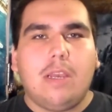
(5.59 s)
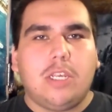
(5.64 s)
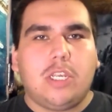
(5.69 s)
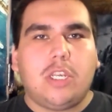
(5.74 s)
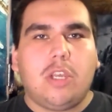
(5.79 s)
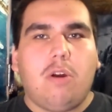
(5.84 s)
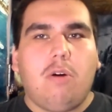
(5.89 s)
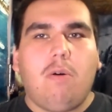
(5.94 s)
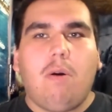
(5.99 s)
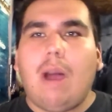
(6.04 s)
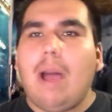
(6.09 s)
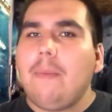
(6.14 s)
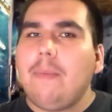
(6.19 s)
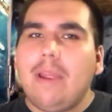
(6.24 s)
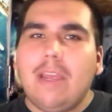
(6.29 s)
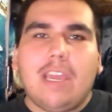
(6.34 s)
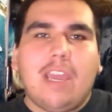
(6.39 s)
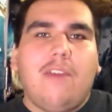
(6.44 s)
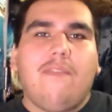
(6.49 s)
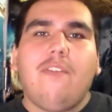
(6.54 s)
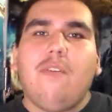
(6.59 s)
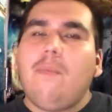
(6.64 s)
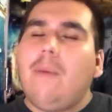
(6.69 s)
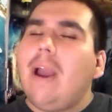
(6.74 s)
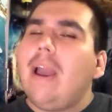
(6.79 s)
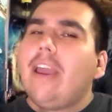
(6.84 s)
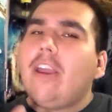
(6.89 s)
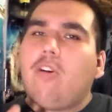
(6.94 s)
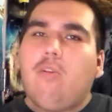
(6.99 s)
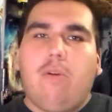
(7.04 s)
So I'm going to give you
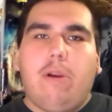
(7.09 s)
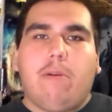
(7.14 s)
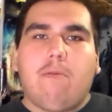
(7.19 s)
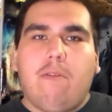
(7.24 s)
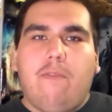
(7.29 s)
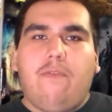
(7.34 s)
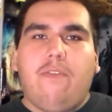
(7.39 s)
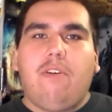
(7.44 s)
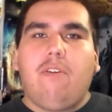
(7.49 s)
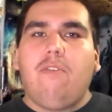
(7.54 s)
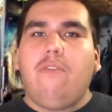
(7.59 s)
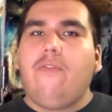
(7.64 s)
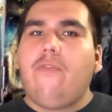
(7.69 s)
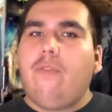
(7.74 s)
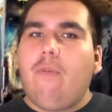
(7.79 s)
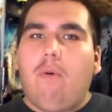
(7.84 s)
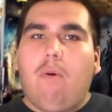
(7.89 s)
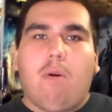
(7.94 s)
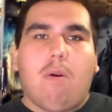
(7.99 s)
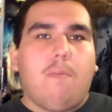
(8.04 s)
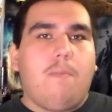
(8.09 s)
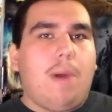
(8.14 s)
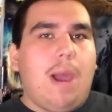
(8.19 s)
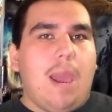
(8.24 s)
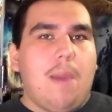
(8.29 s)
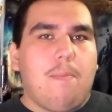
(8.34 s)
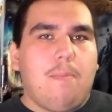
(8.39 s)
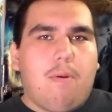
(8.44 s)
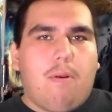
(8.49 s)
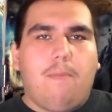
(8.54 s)
my quick review for
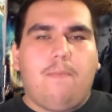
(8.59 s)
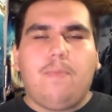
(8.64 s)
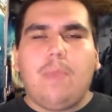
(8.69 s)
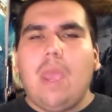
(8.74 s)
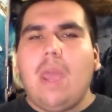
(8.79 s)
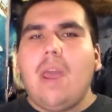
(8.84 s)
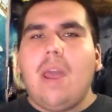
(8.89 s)
Piper.